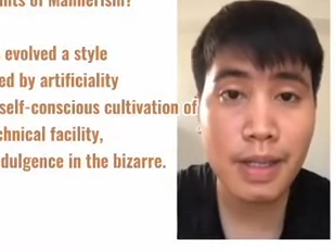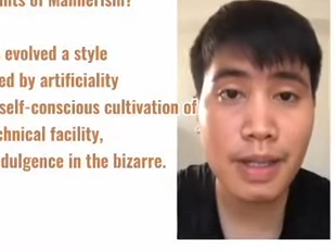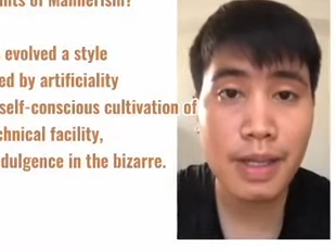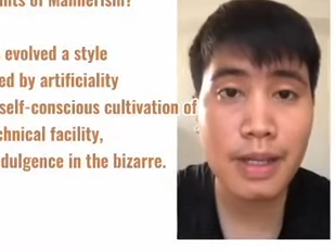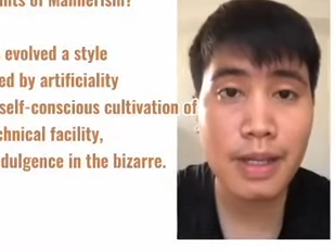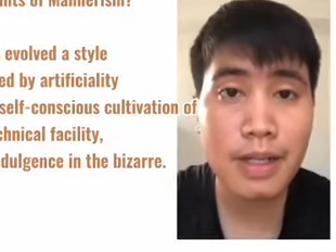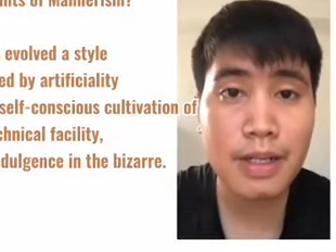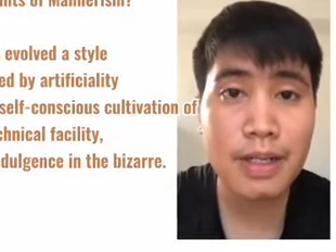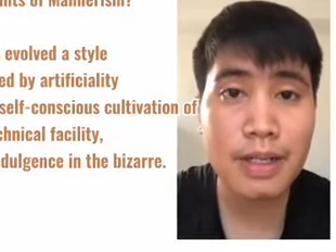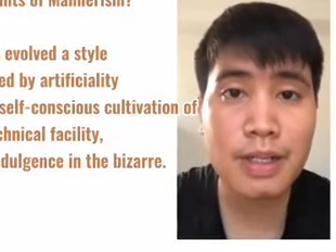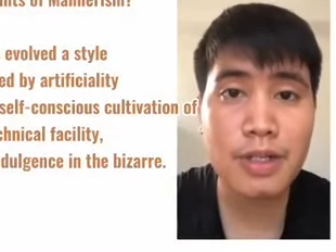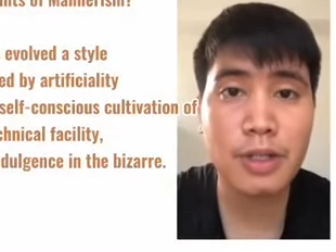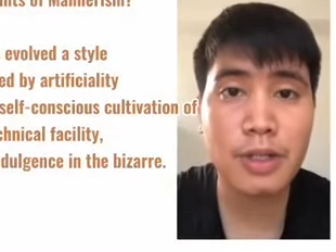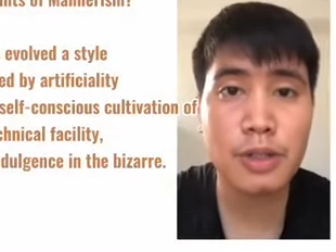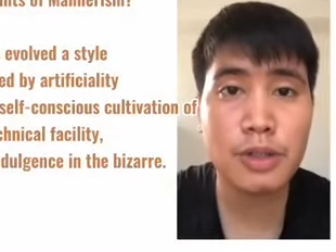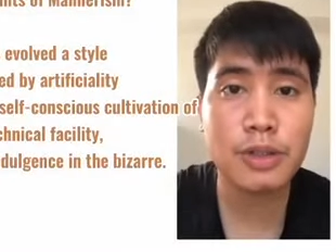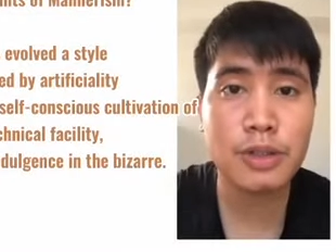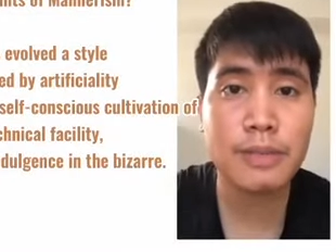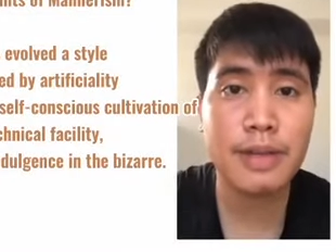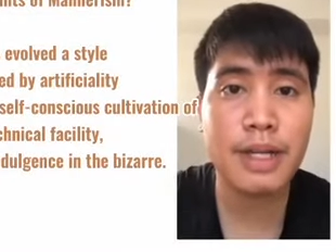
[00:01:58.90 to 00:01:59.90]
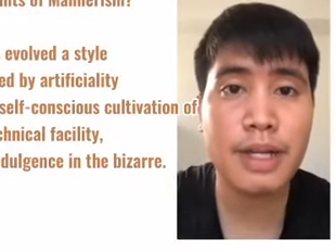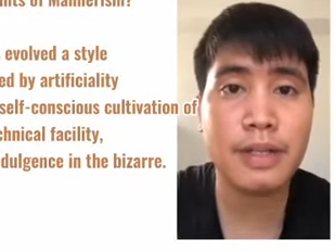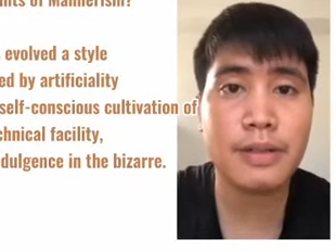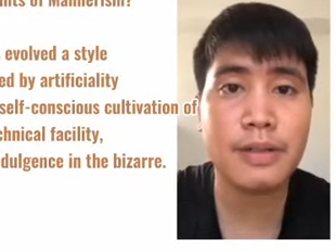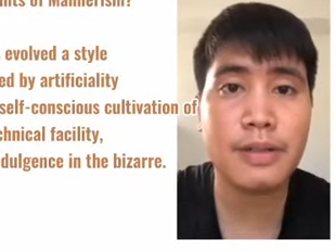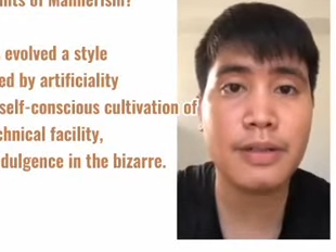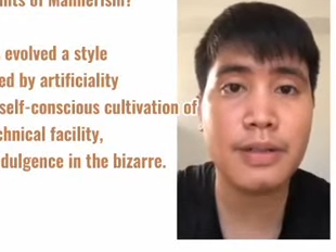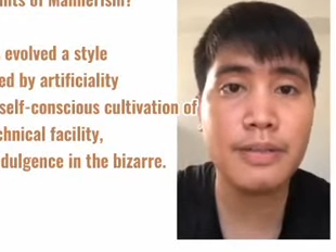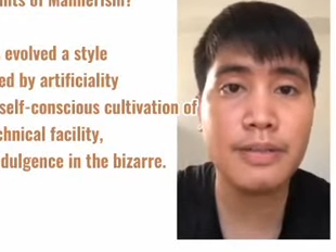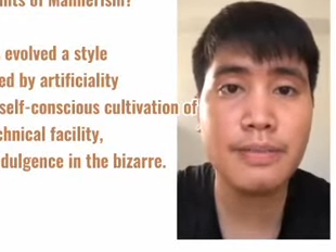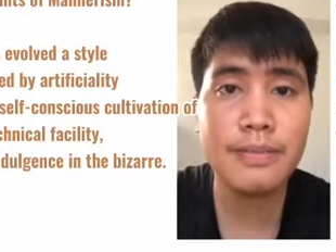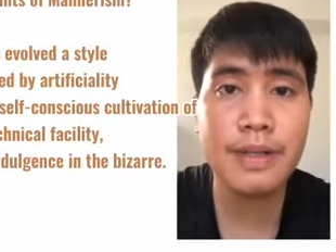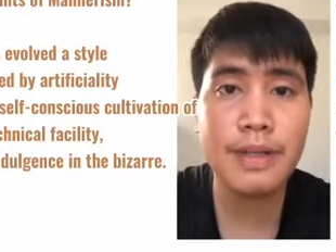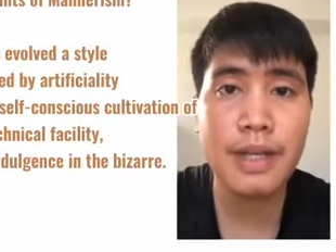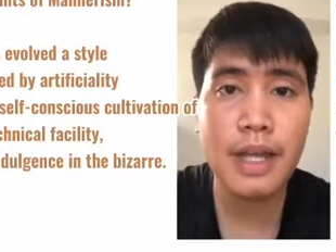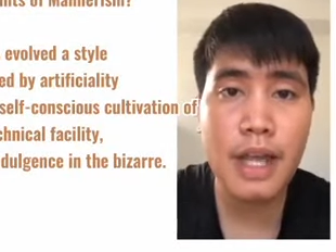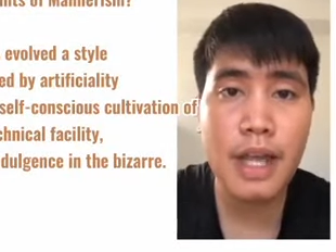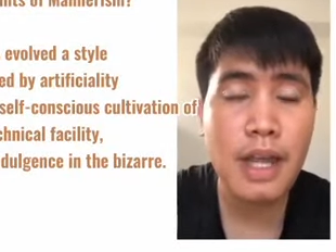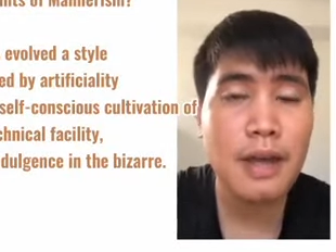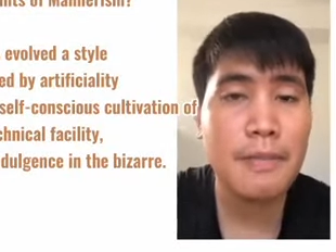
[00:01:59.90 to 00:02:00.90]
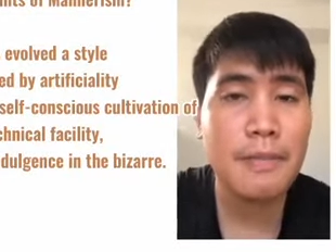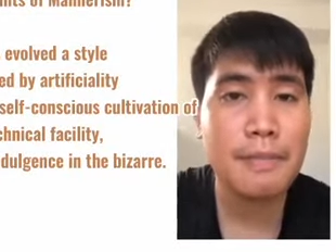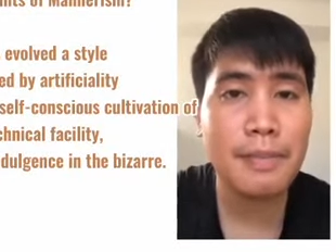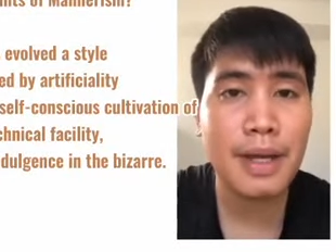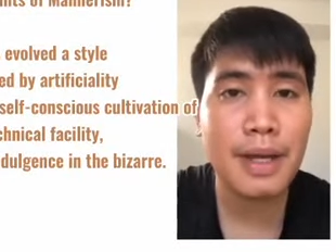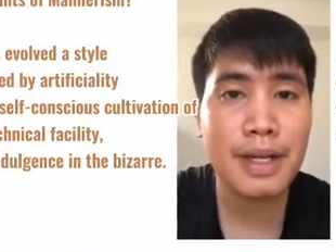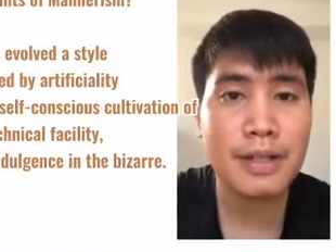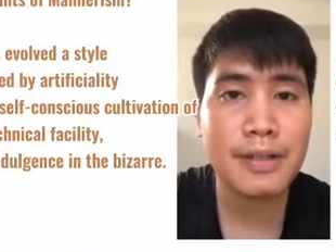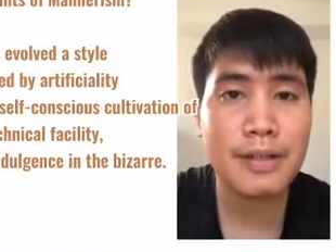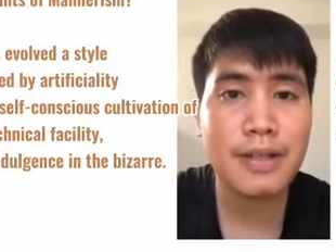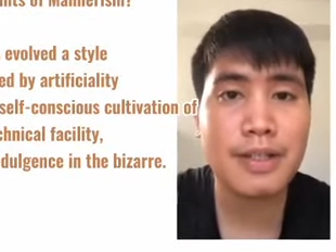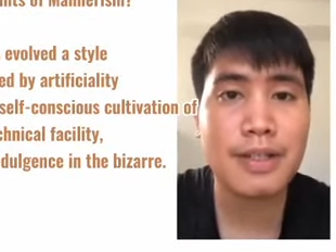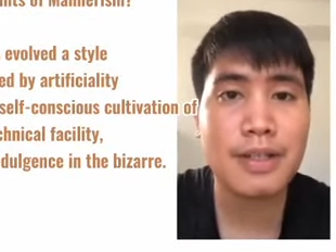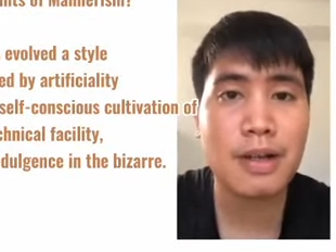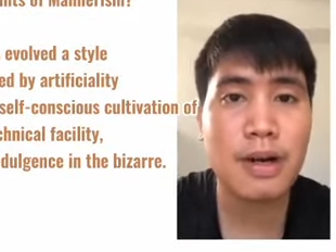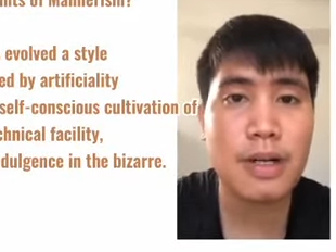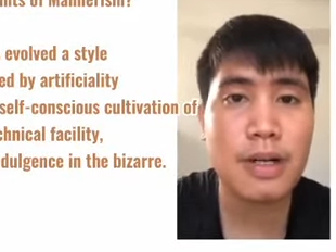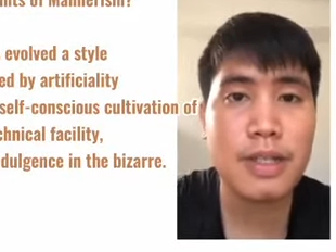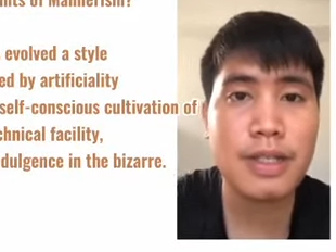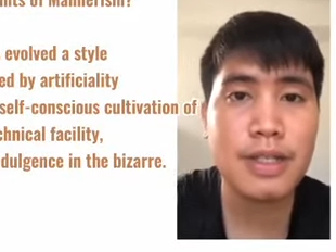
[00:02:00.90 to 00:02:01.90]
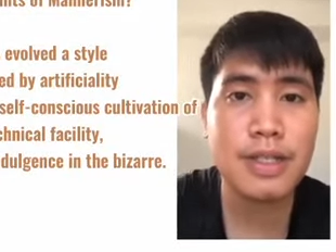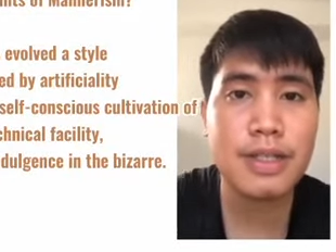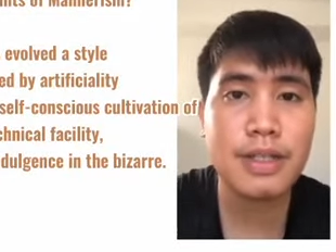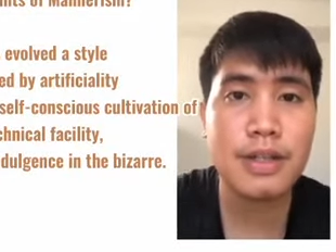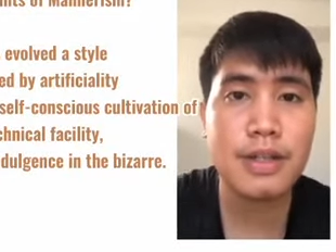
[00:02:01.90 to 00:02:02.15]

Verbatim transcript: In addition to mannerism, mannerist artists